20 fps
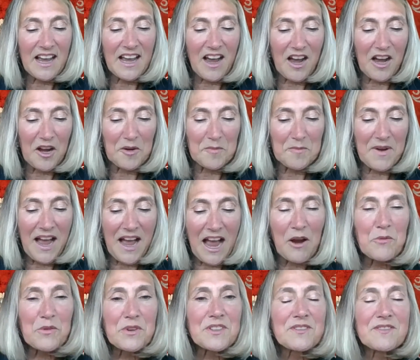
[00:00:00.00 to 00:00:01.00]
I
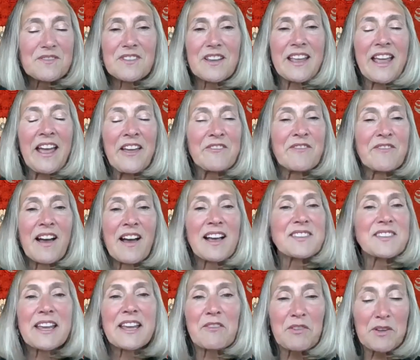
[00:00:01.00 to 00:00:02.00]
would
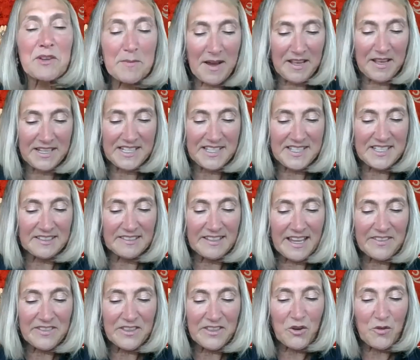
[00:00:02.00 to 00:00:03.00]
advise everybody to
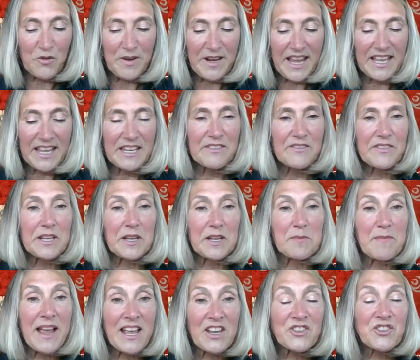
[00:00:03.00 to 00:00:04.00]
let the creative and
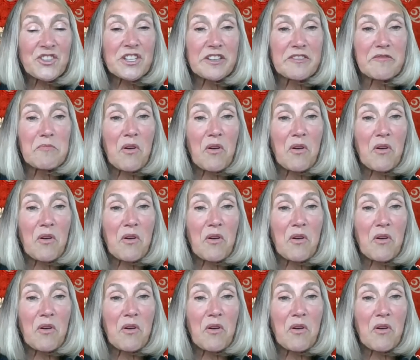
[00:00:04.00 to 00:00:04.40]
imaginative